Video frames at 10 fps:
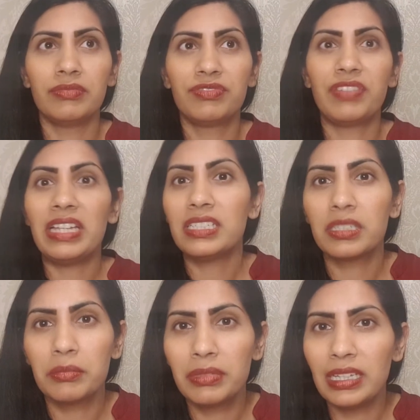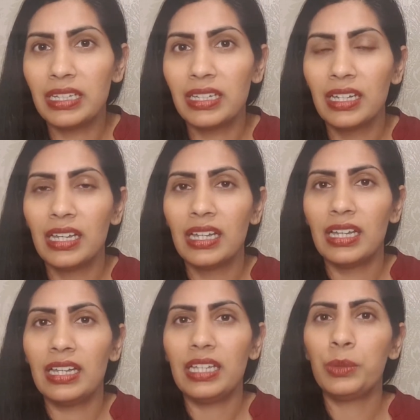face something,
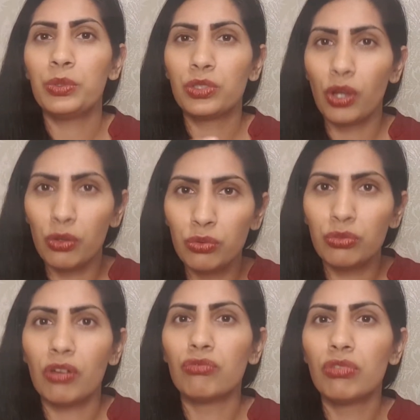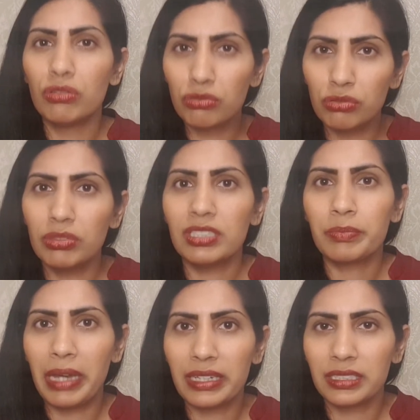he would go and run through this
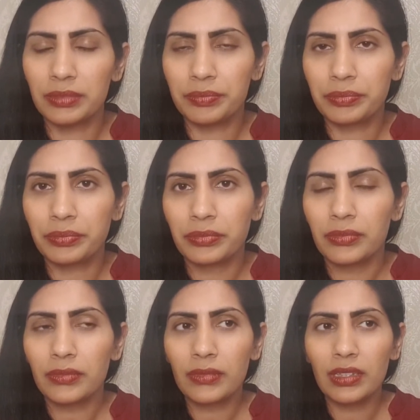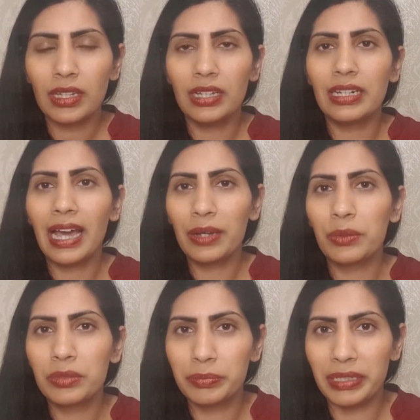pattern. And how it
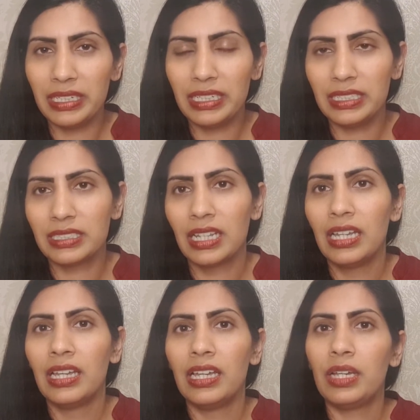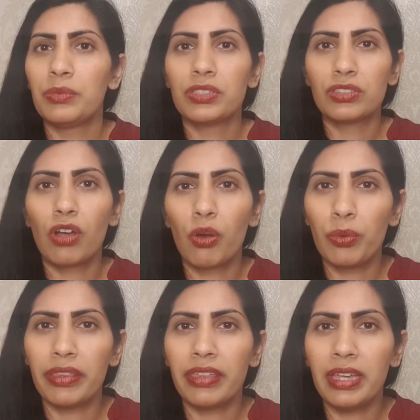would be is it would start
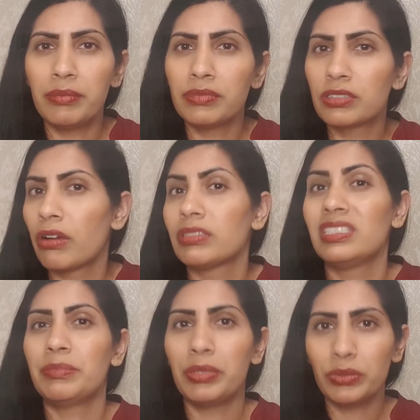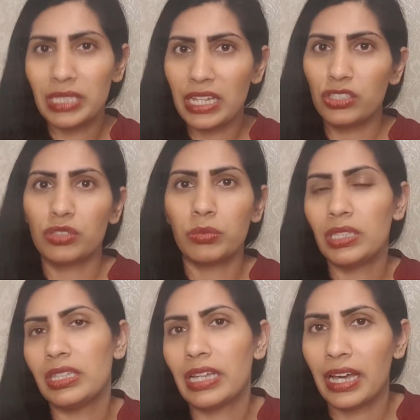with him starting to build tension
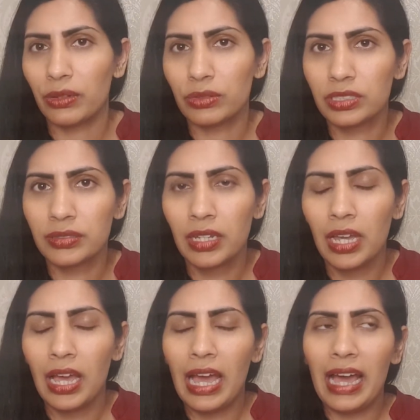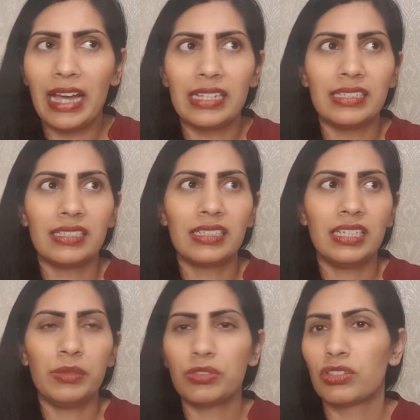within the house. And
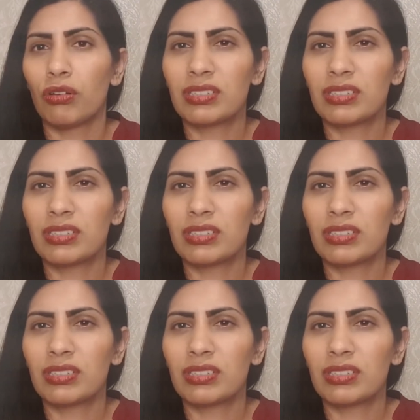he would start